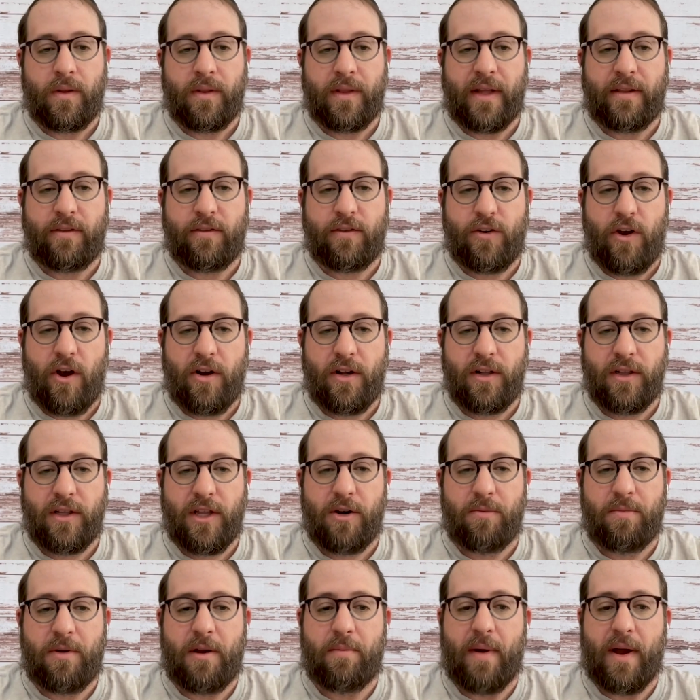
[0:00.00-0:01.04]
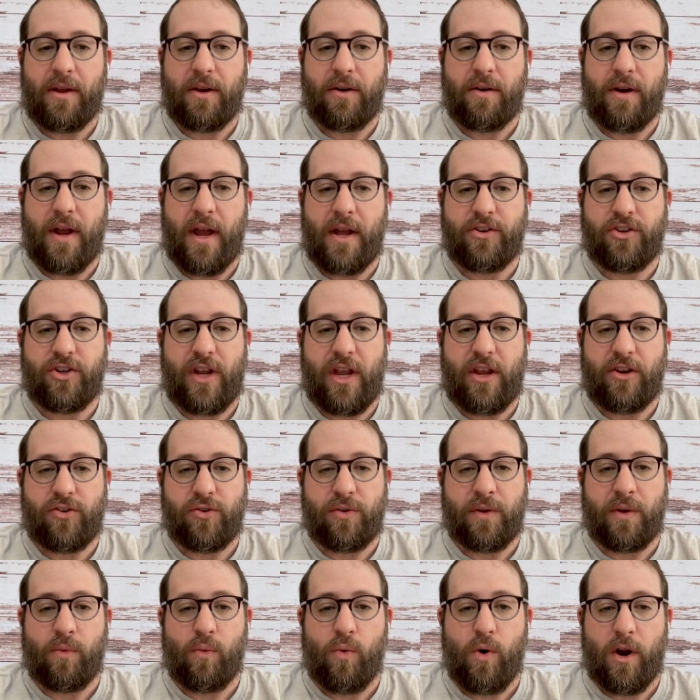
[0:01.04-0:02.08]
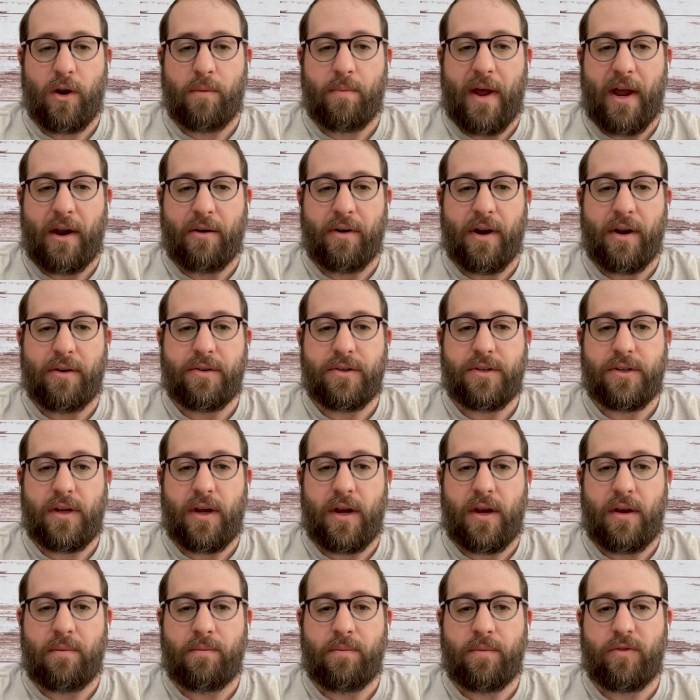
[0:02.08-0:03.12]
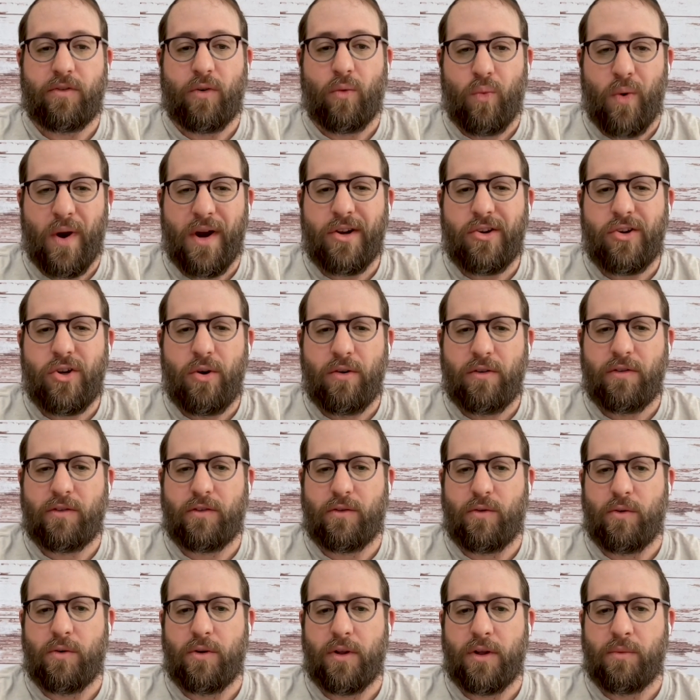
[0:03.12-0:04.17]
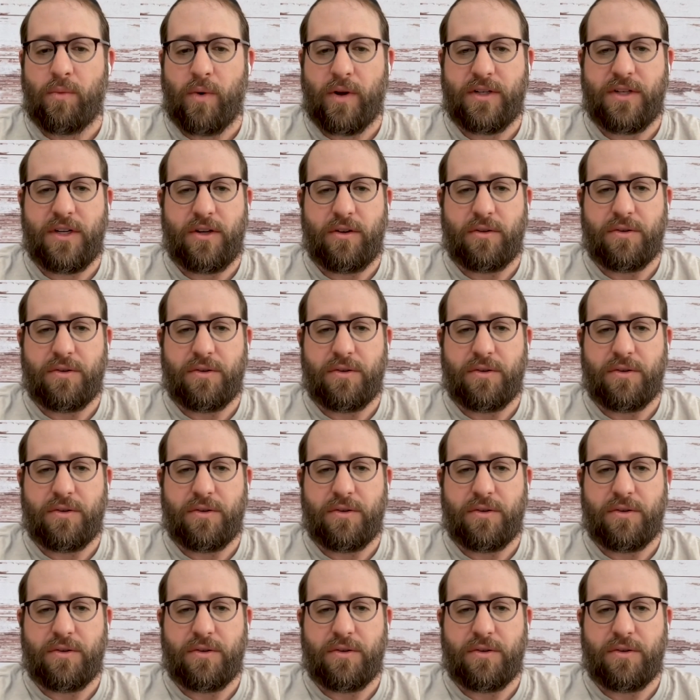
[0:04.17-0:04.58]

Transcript: Let's talk a little bit about your educational and work background. So where did you go to school and what did you